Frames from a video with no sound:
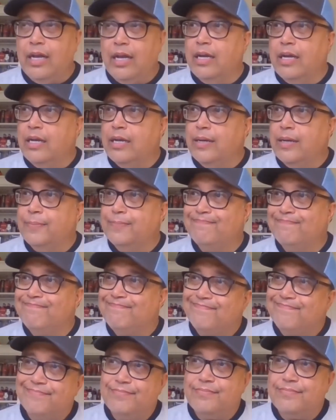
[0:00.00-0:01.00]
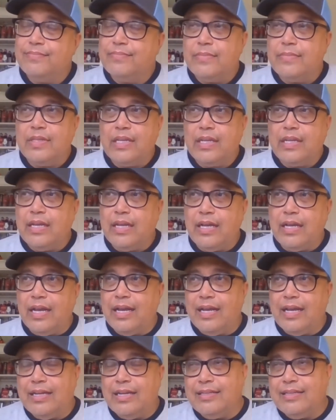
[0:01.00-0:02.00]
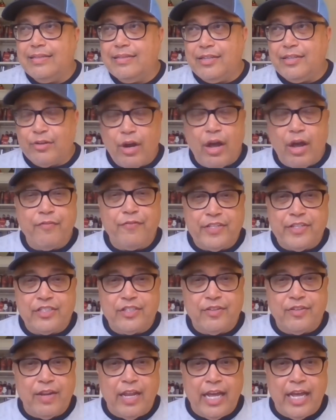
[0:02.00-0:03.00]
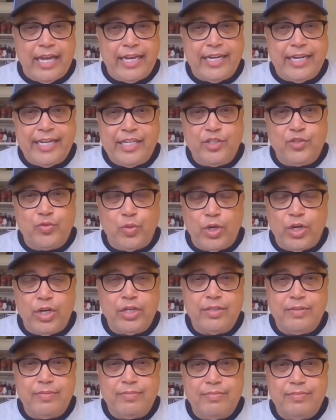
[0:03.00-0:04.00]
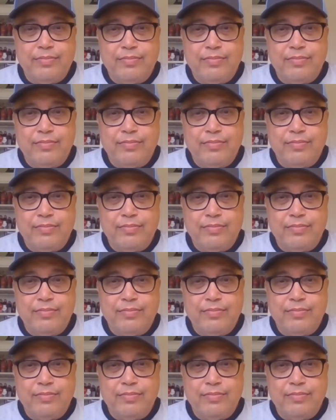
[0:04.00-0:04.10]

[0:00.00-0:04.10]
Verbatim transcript: Um, uh, their offensive line needs work.